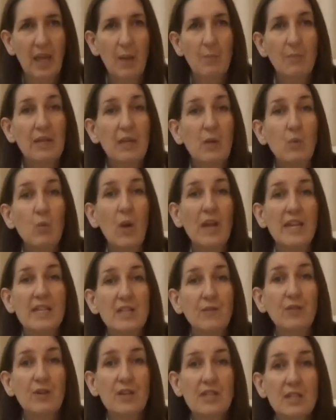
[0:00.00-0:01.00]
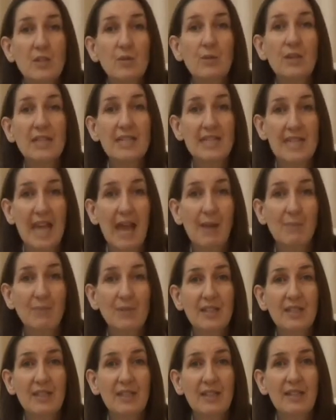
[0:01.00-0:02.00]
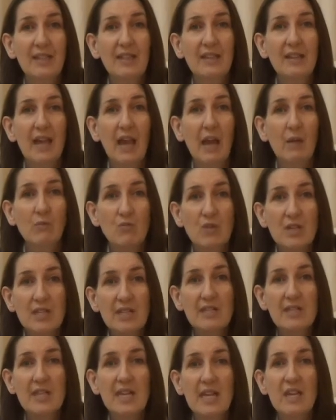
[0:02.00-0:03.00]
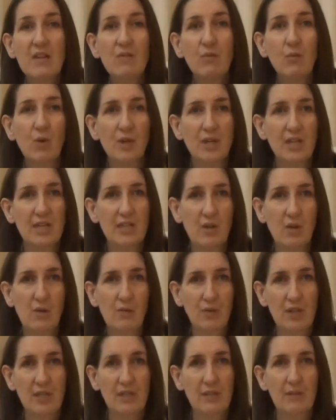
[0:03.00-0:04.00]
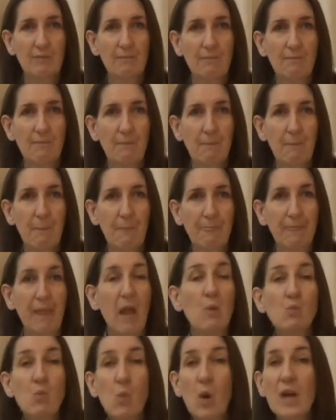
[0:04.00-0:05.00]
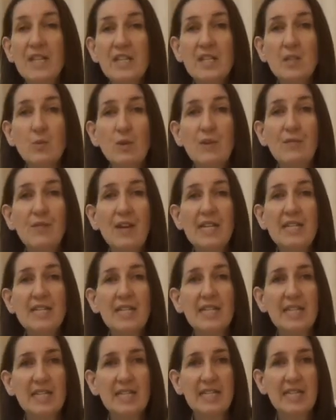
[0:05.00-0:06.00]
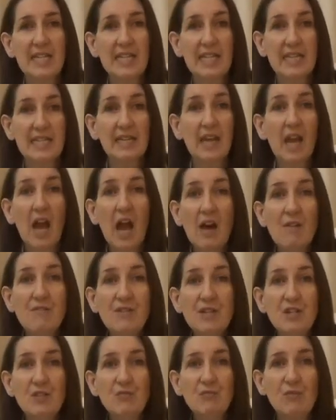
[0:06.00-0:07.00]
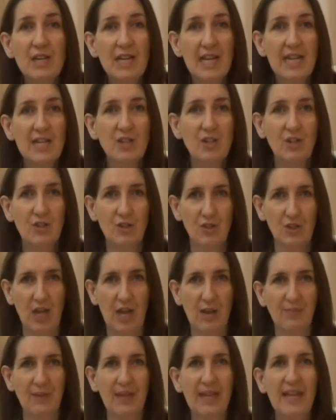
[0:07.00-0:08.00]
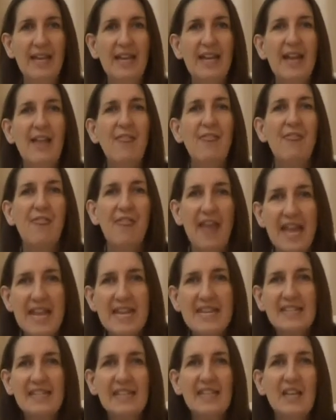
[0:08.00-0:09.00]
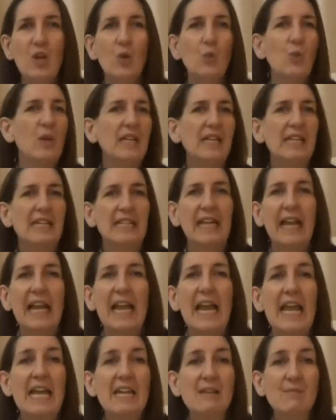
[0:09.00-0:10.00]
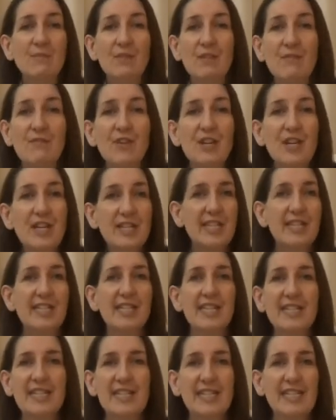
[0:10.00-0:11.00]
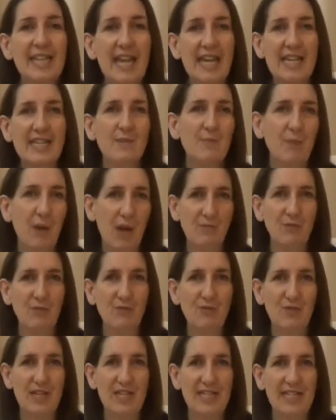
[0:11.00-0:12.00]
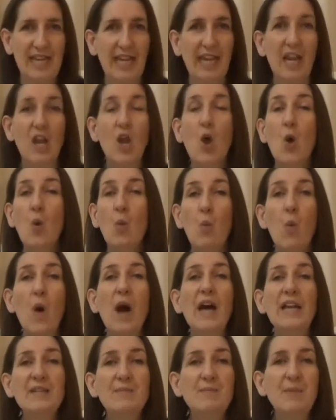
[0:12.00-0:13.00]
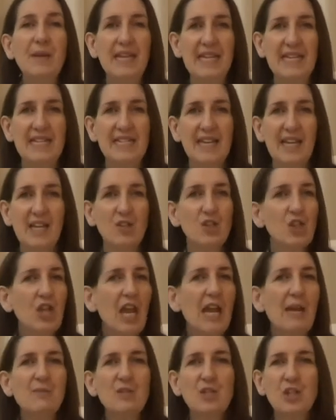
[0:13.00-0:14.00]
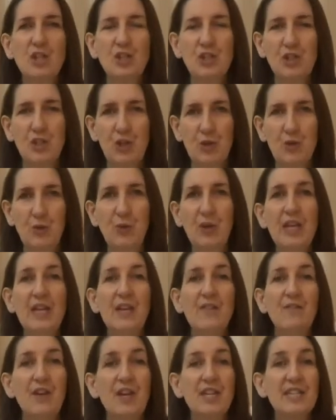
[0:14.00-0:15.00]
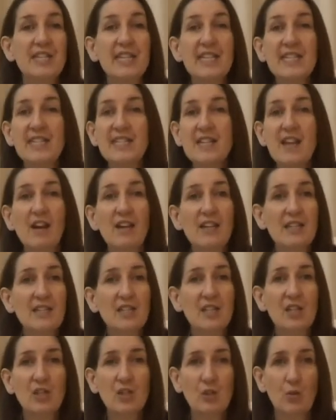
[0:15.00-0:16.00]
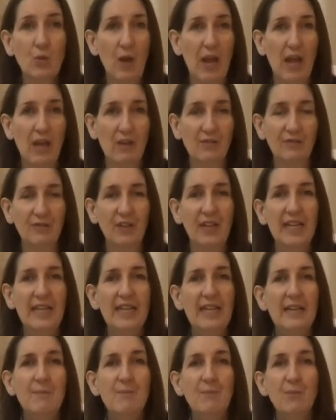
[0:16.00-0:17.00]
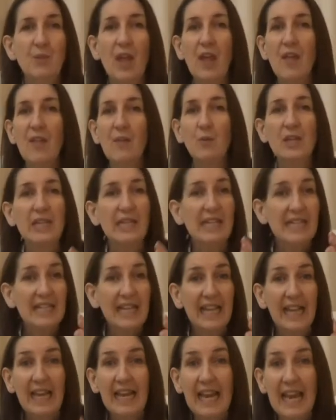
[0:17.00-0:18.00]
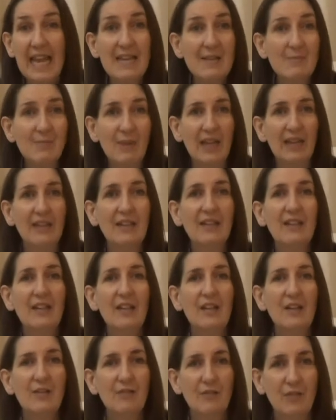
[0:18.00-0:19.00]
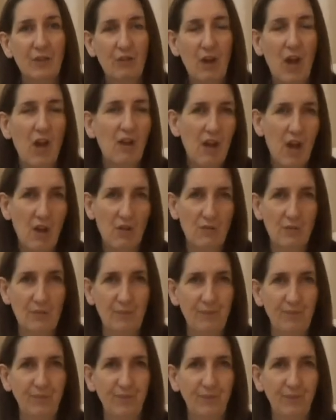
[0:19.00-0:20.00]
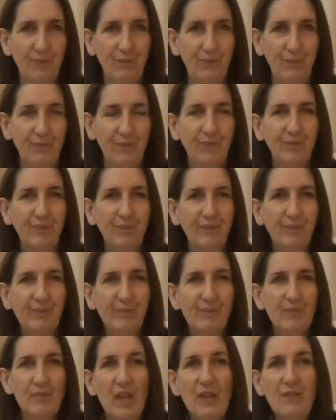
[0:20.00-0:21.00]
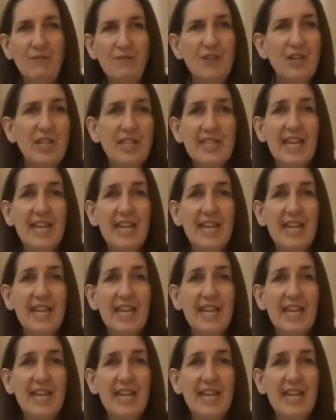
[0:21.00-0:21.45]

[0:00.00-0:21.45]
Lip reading: but He waits for us to accept and receive what is offered. And once we've entered into this covenant relationship, then we can claim the verses in today's Bible reading, 1 Peter chapter 2, verses 9 to 12. We can claim it for our own. Verse